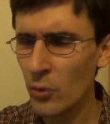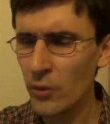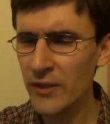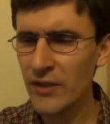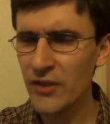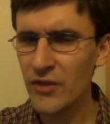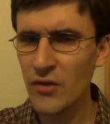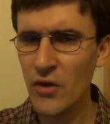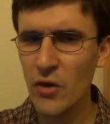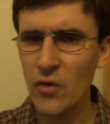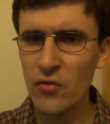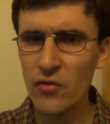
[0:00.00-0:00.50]

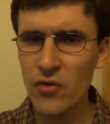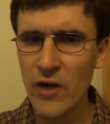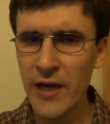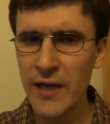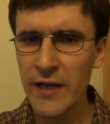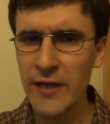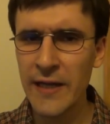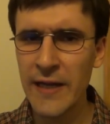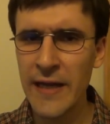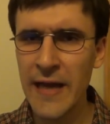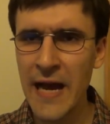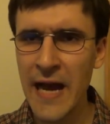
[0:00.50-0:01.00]
which
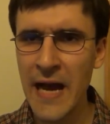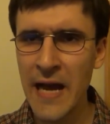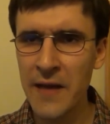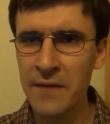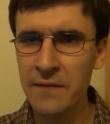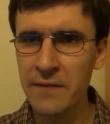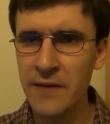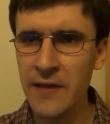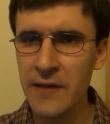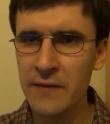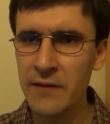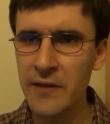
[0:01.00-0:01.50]
frankly
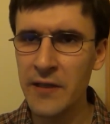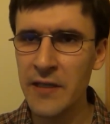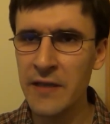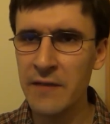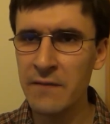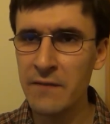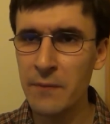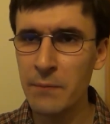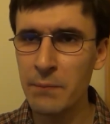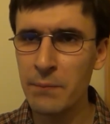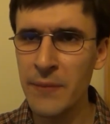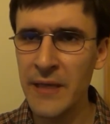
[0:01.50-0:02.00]
I've never
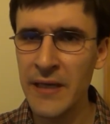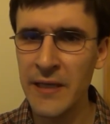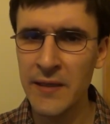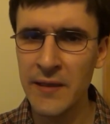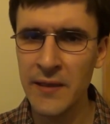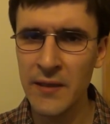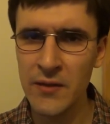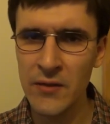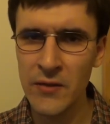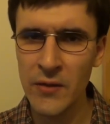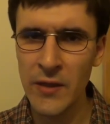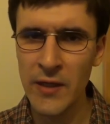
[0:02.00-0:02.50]
even
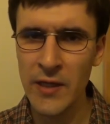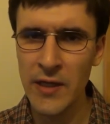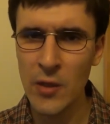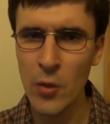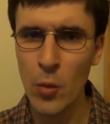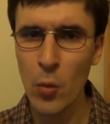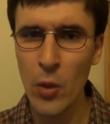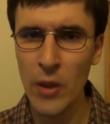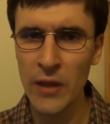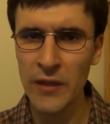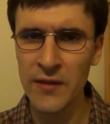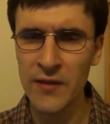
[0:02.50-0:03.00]
picked to hear
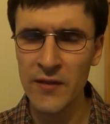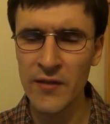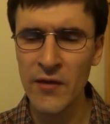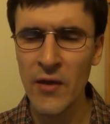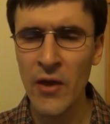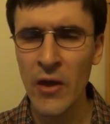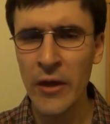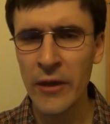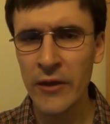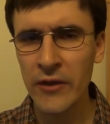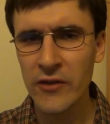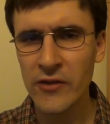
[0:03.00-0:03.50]
once
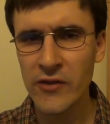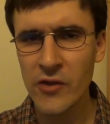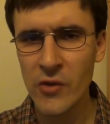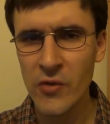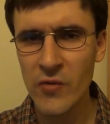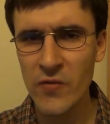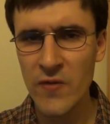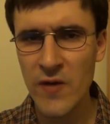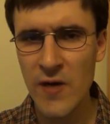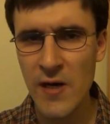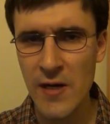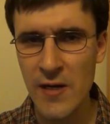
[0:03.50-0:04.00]
so
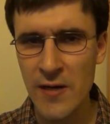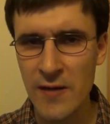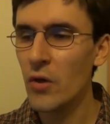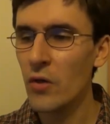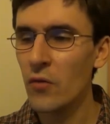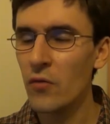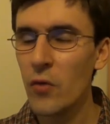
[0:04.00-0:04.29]
far.